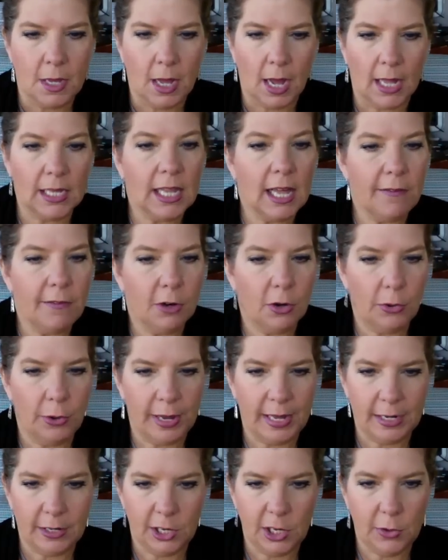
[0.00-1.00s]
I love your
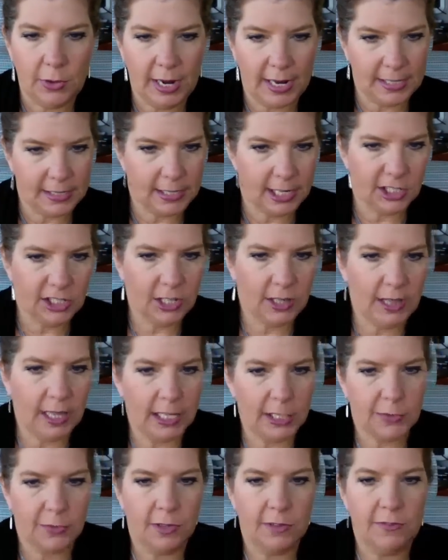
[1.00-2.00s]
Q&A session.
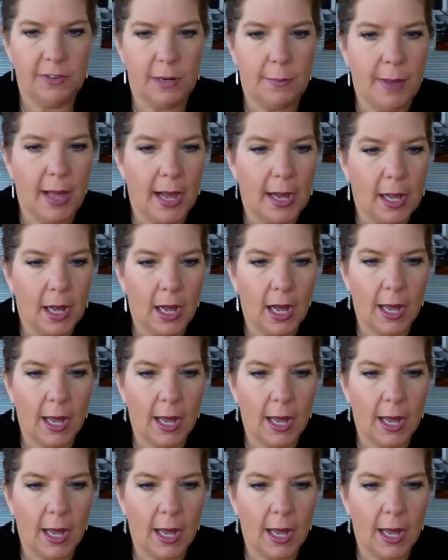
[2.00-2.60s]
Thanks for the feedback.